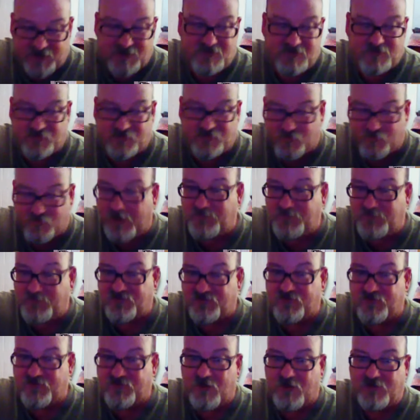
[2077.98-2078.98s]
the grapes are
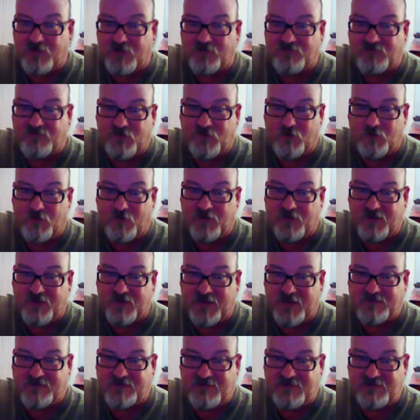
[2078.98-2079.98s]
grown in Florida
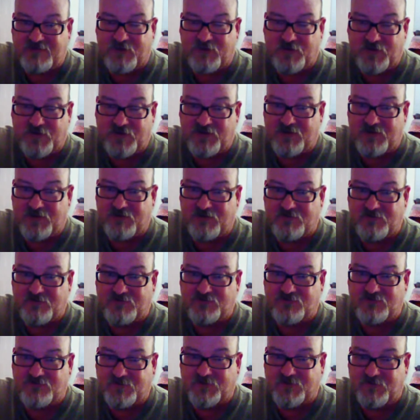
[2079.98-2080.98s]
that, that we
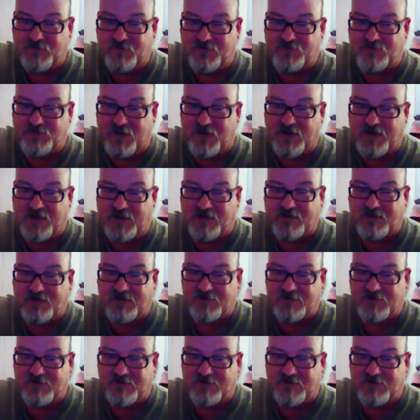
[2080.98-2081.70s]
use. We, we try to,